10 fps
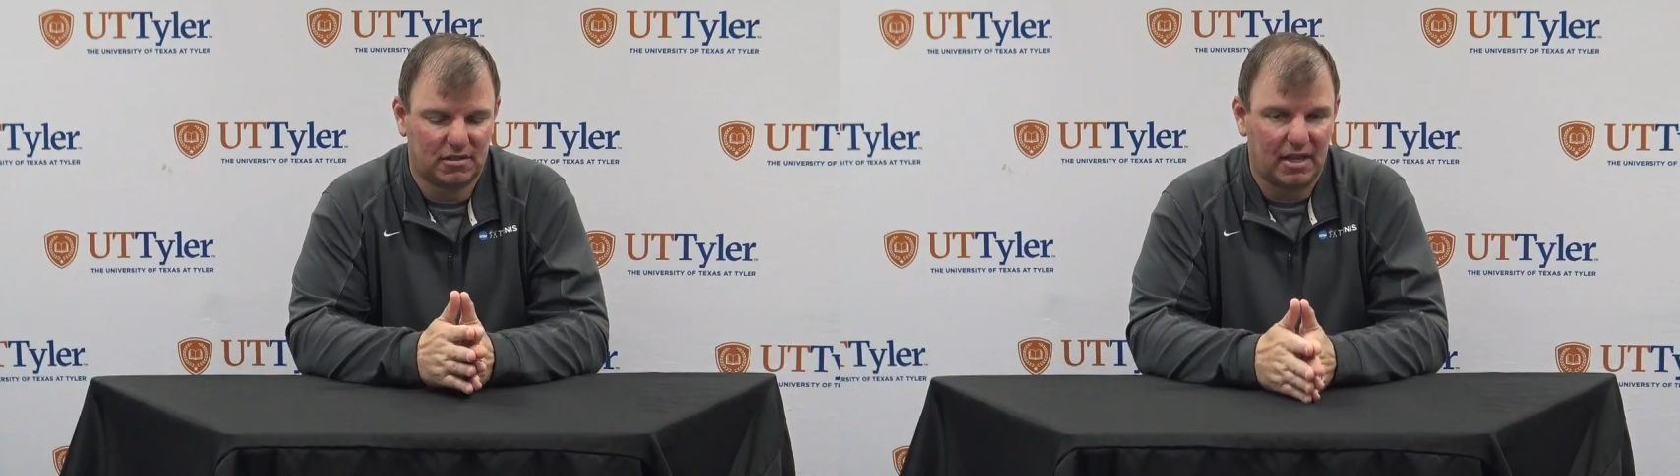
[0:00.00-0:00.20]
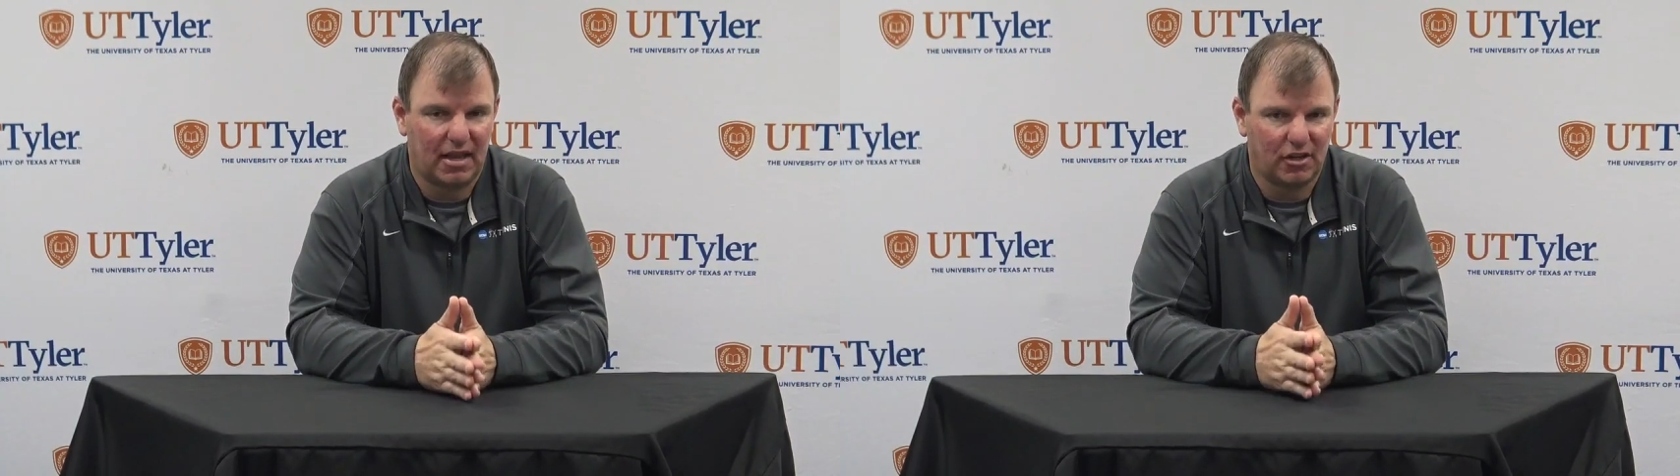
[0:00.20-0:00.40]

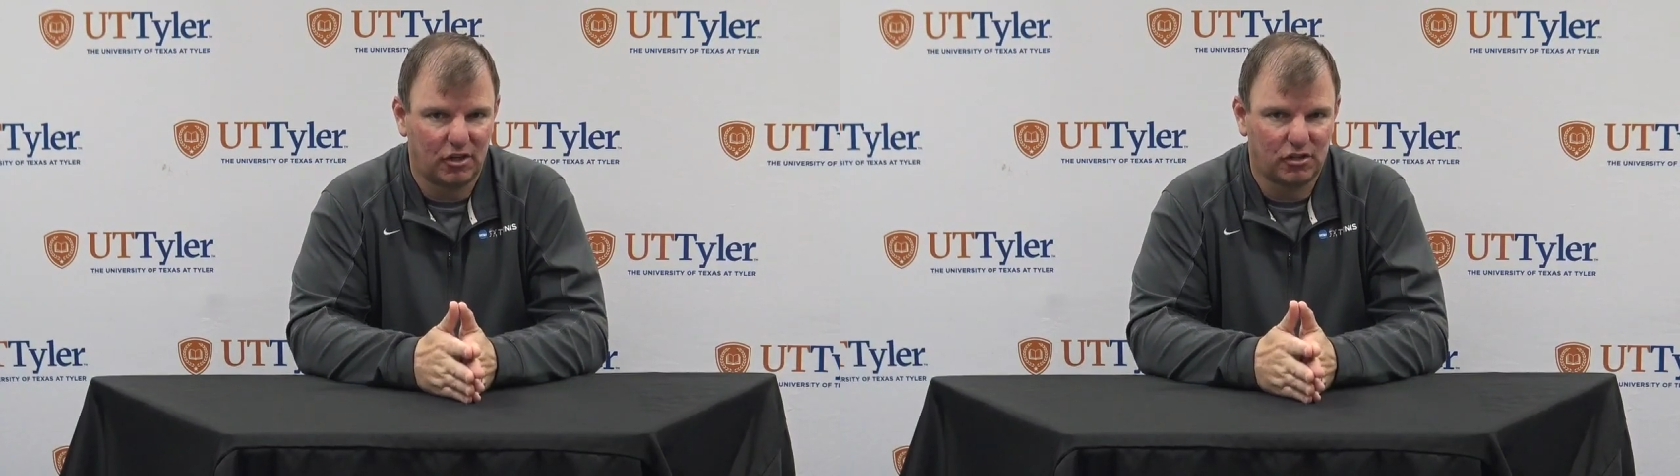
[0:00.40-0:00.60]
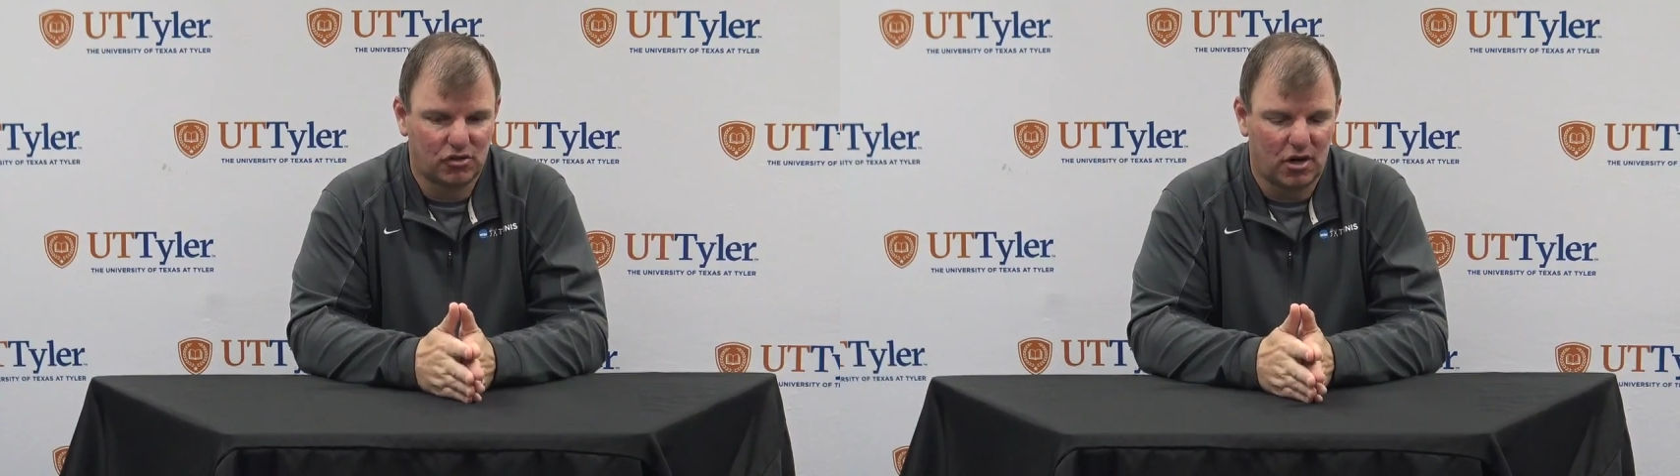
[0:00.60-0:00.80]
stay in a
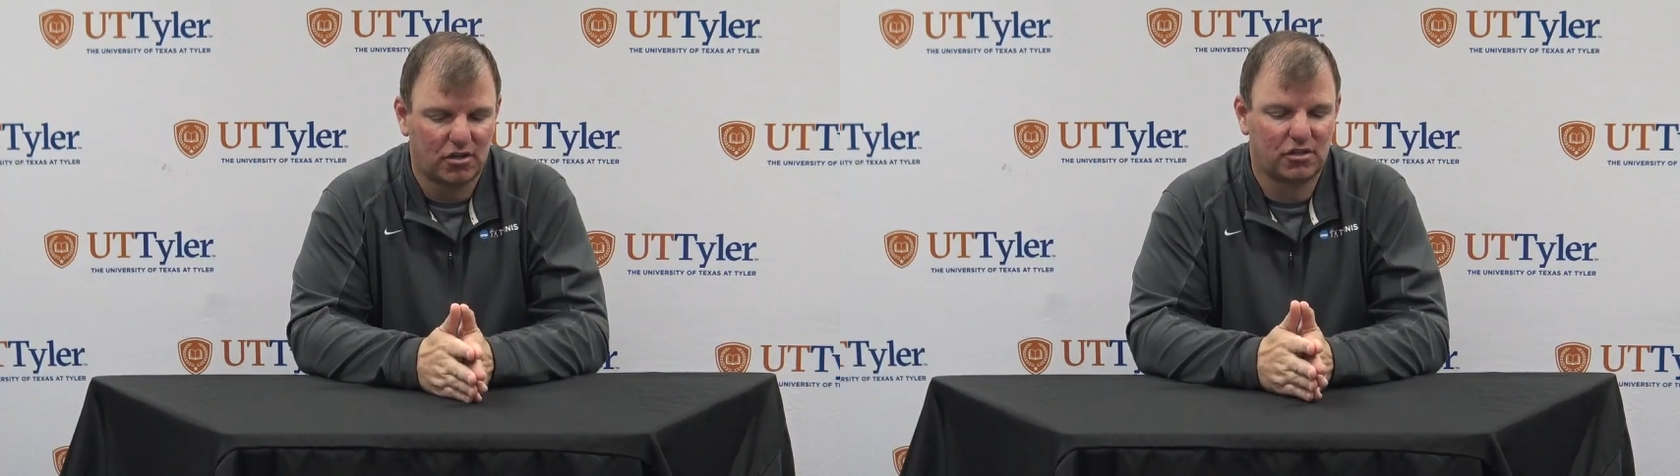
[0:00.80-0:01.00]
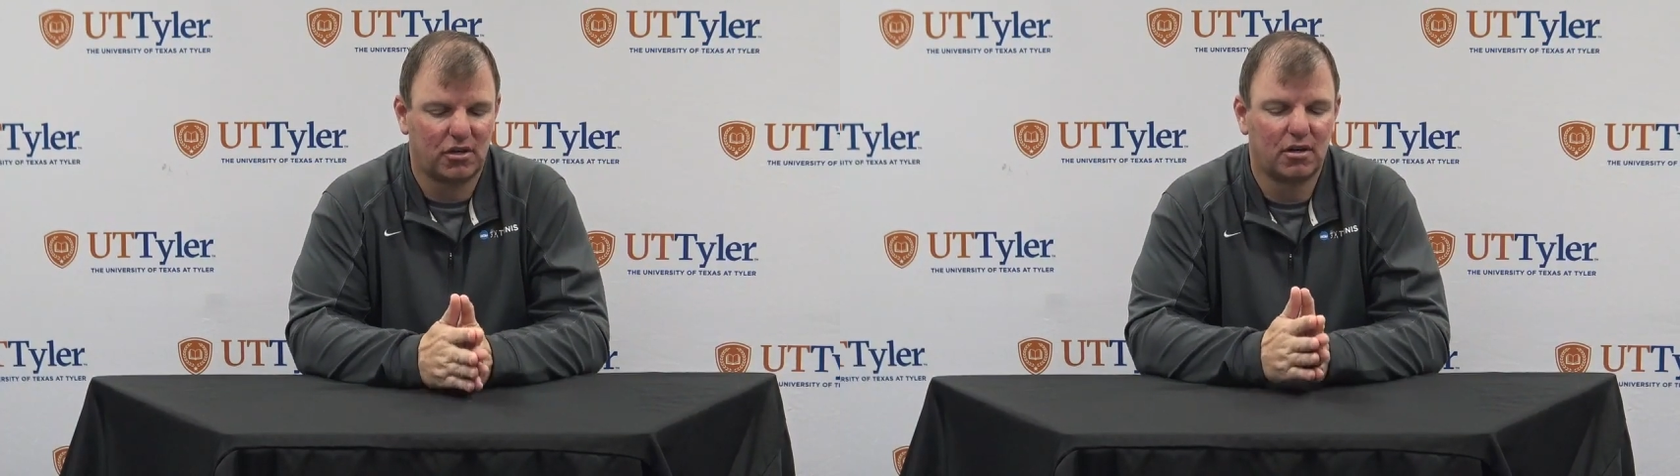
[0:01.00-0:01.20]
good
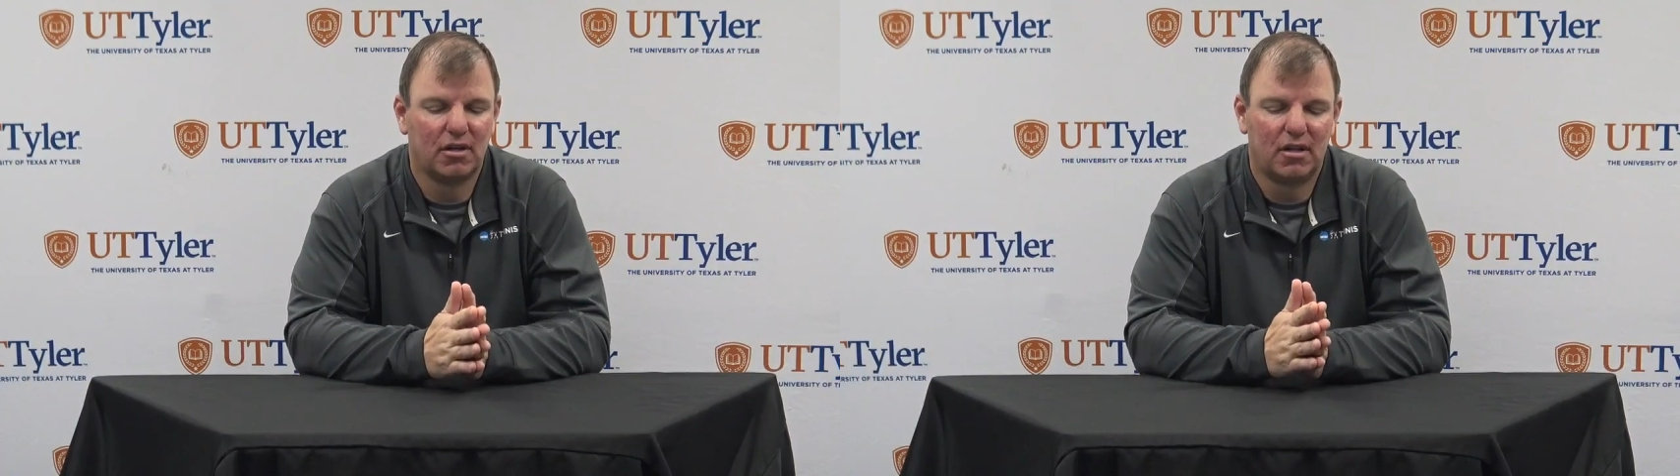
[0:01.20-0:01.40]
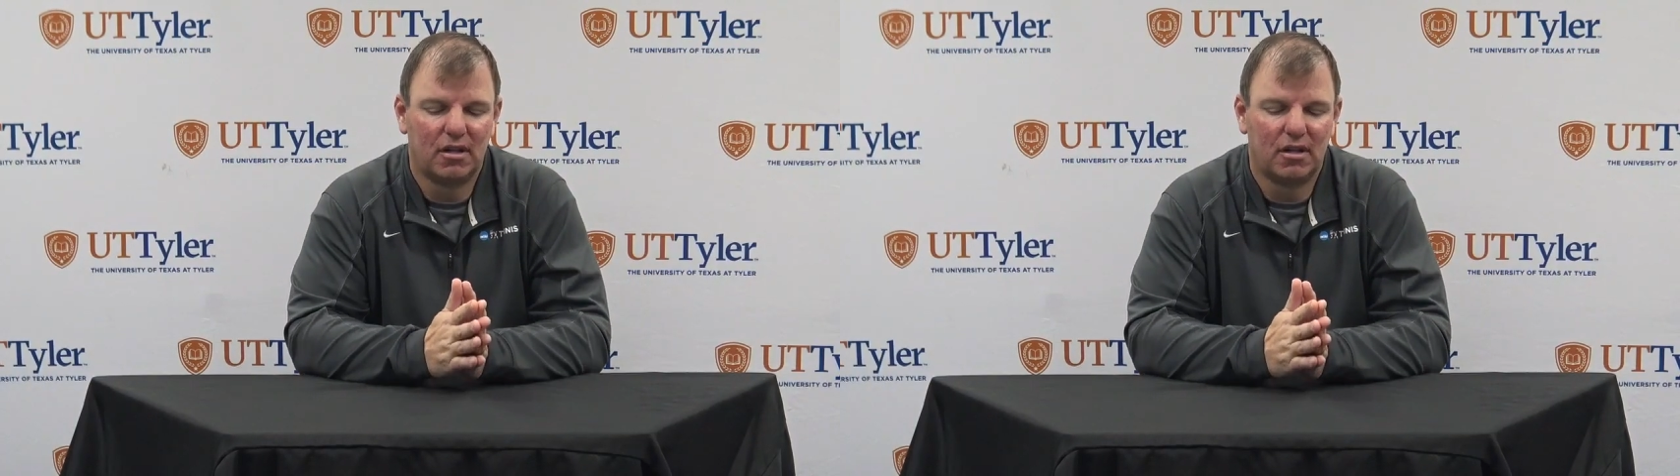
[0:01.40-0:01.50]
structure,